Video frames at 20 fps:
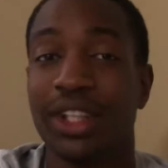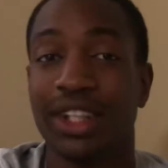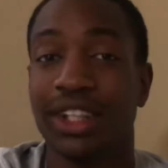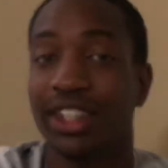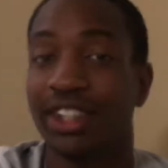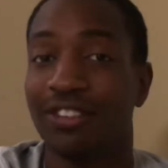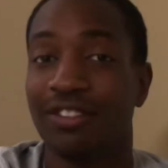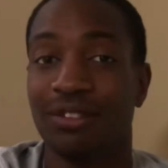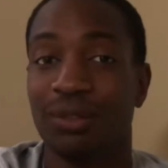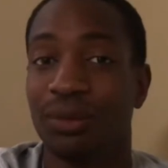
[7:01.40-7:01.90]
can
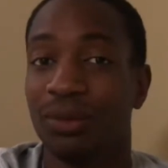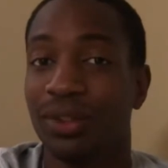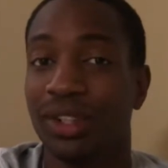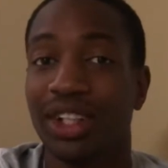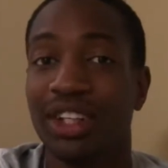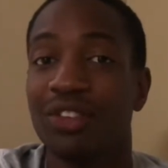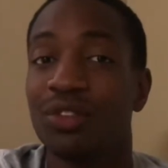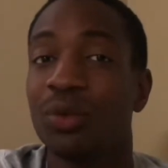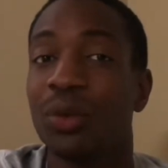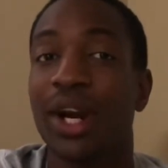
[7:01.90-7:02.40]
live,
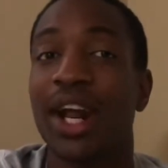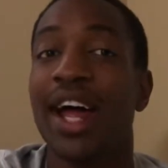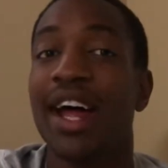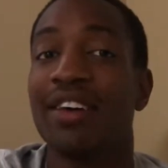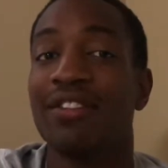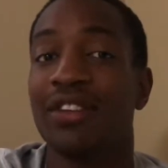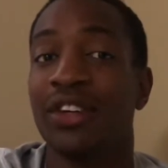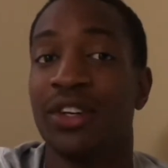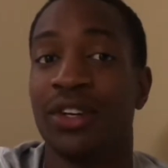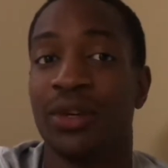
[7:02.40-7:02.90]
leave
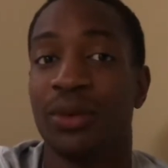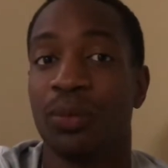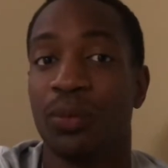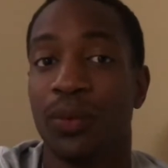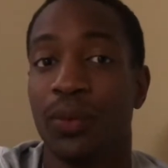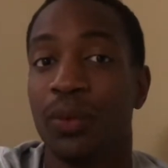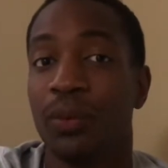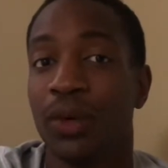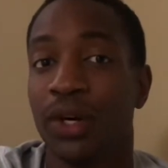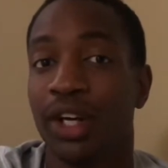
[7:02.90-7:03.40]
whatever
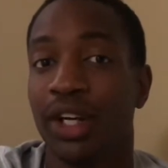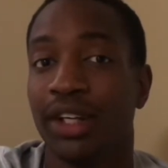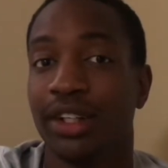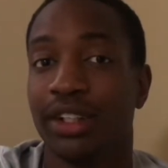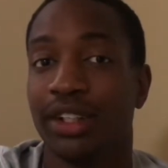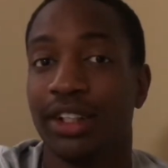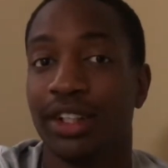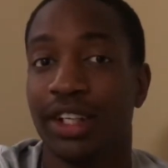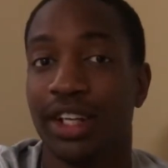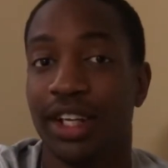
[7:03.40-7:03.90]
we want
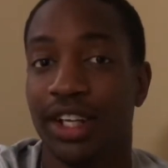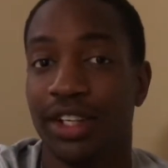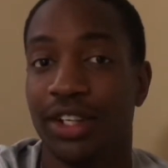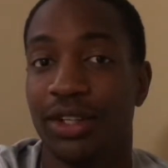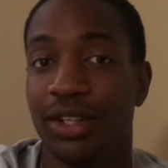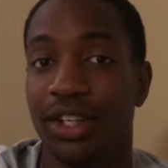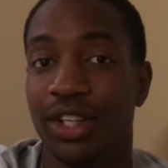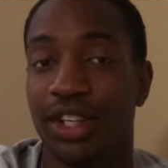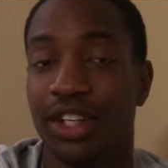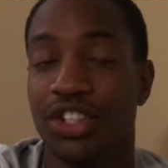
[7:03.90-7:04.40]
in
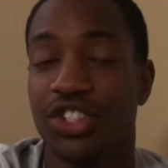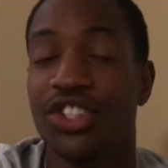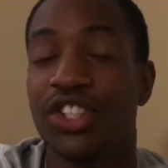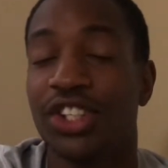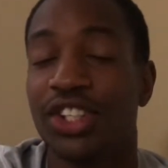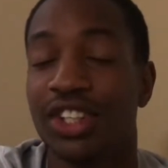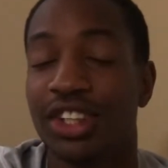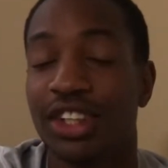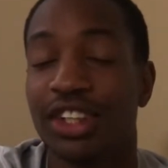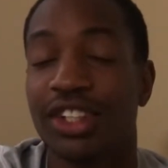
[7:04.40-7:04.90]
the
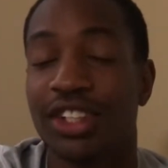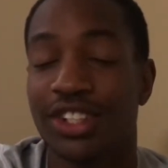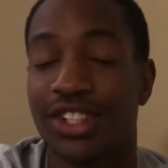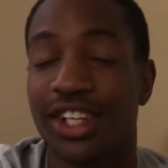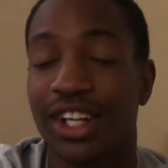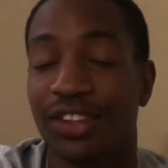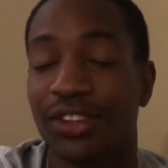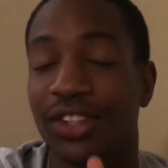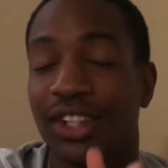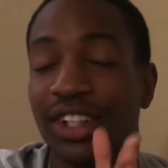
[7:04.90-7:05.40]
she, the
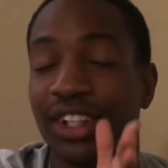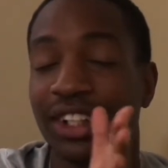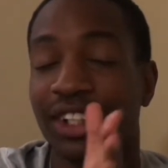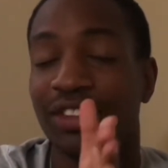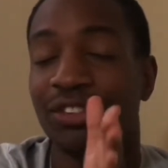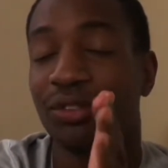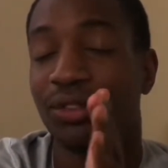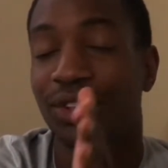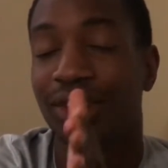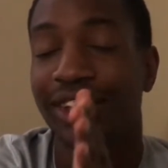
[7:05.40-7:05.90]
seller can
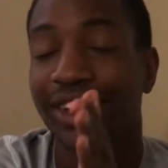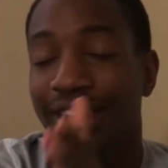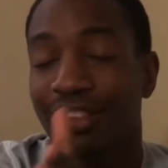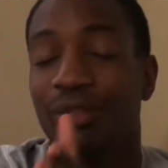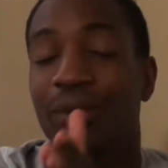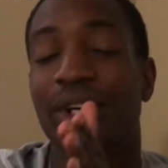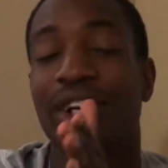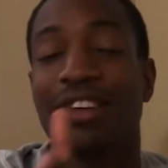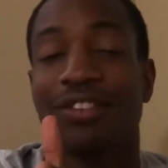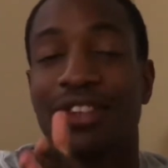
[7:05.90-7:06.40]
live
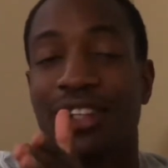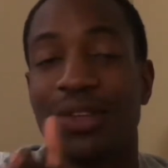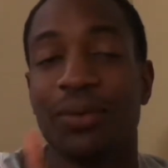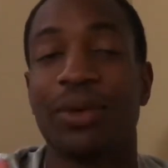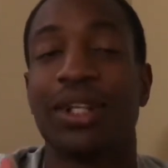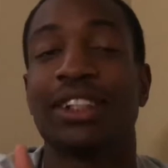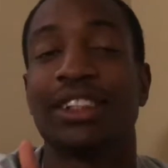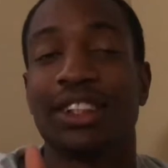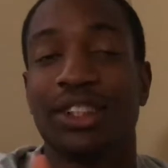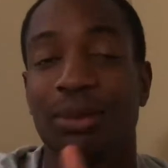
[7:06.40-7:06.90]
leave whatever he
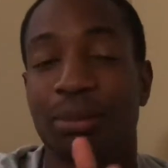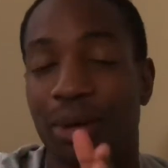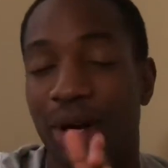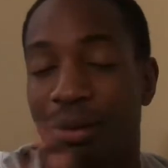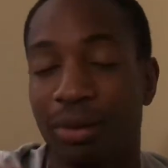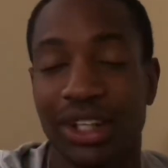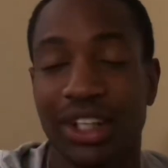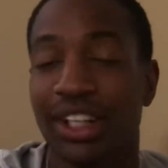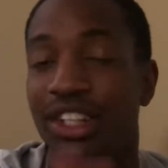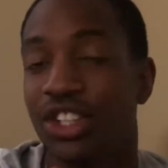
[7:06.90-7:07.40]
wants in the
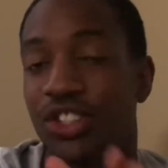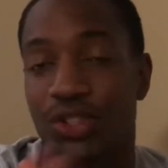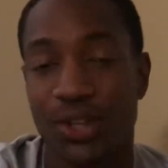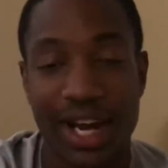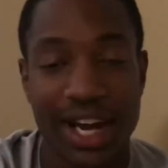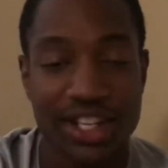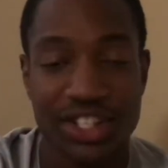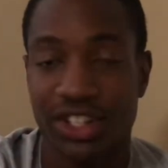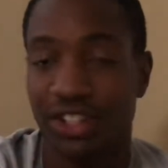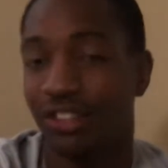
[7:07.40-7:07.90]
property any
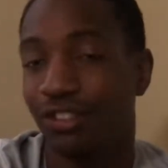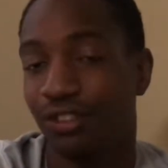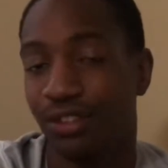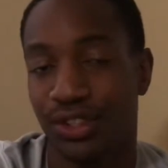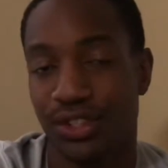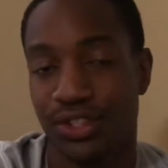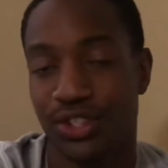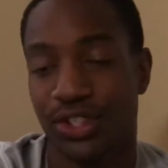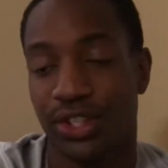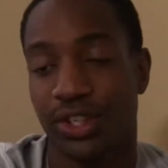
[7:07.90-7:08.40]
trash any
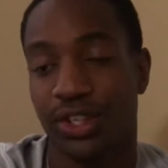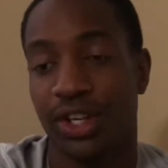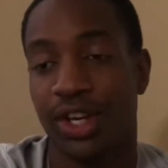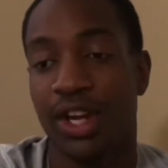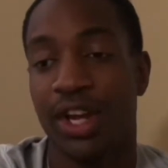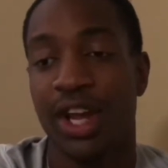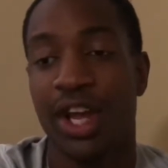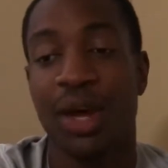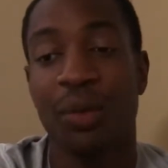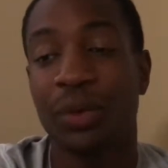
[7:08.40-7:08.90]
furniture
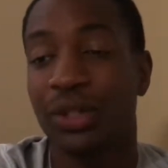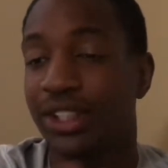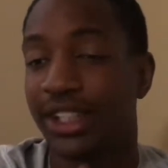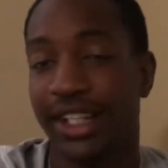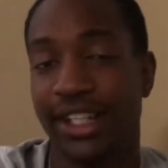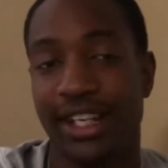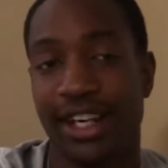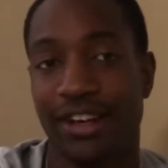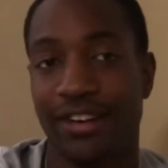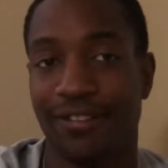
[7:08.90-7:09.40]
and we'll
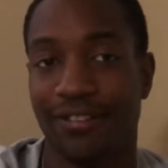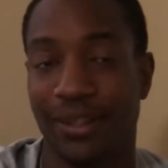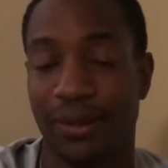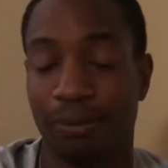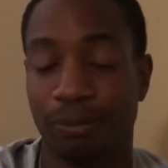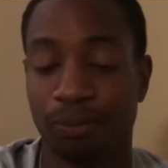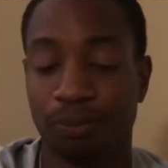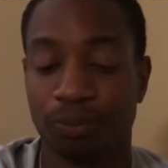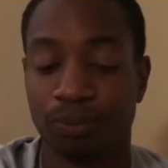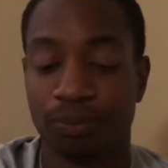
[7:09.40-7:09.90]
take care of it